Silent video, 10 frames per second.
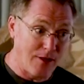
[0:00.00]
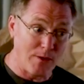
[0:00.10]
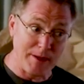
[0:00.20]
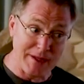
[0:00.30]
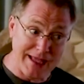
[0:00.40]

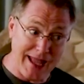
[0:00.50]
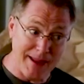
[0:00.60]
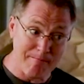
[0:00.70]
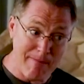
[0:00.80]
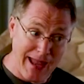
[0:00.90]
When he
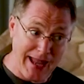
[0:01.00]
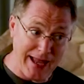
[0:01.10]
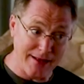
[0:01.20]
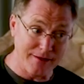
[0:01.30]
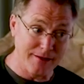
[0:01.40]
became
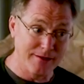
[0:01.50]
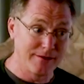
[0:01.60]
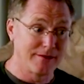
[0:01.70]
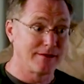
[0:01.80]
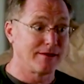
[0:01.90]
man,
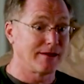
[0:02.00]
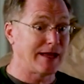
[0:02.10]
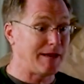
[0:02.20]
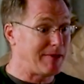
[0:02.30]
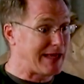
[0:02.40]

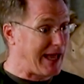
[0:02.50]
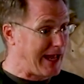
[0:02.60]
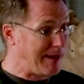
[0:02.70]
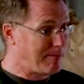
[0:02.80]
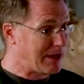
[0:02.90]
he
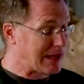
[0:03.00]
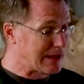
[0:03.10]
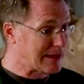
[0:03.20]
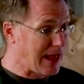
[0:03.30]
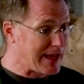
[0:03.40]
became
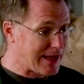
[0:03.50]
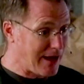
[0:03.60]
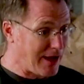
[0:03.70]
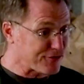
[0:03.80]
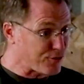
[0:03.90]
like
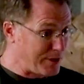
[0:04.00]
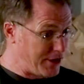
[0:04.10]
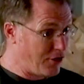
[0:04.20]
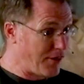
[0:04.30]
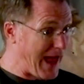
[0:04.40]
us. We
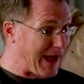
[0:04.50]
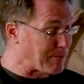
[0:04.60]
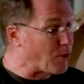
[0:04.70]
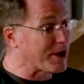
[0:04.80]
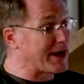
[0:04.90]
know that.
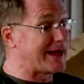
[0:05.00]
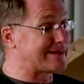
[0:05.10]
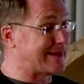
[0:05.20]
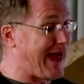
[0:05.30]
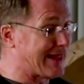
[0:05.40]
But we're going to
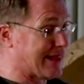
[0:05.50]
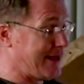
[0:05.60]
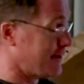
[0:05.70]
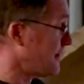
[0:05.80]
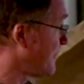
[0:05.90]
get to that
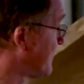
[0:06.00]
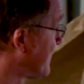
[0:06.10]
later.